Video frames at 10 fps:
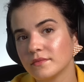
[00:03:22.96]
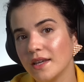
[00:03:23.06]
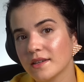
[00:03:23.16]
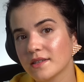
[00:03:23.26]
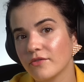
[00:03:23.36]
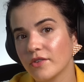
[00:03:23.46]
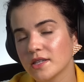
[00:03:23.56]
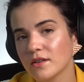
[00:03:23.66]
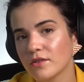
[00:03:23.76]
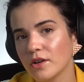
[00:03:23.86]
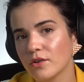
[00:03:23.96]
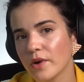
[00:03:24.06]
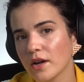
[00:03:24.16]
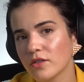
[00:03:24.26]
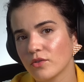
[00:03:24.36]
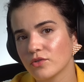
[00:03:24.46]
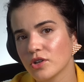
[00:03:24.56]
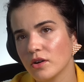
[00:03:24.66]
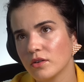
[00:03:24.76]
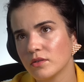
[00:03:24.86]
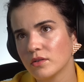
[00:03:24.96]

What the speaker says: He has to fix it or he could wreck the whole show?